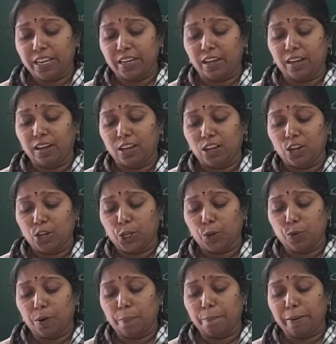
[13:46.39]
Here,
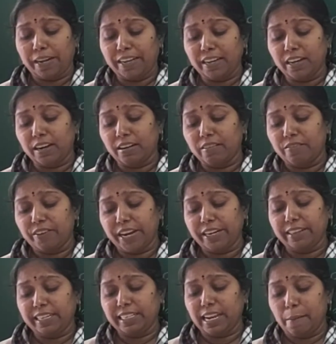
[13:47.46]
you would better
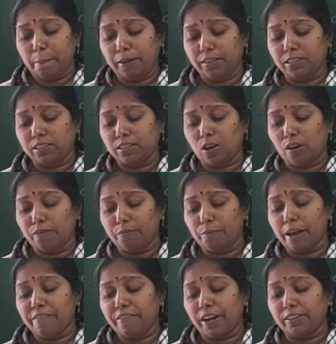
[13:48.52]
wear the slippers of
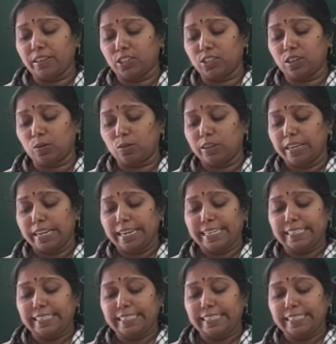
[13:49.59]
my father's now.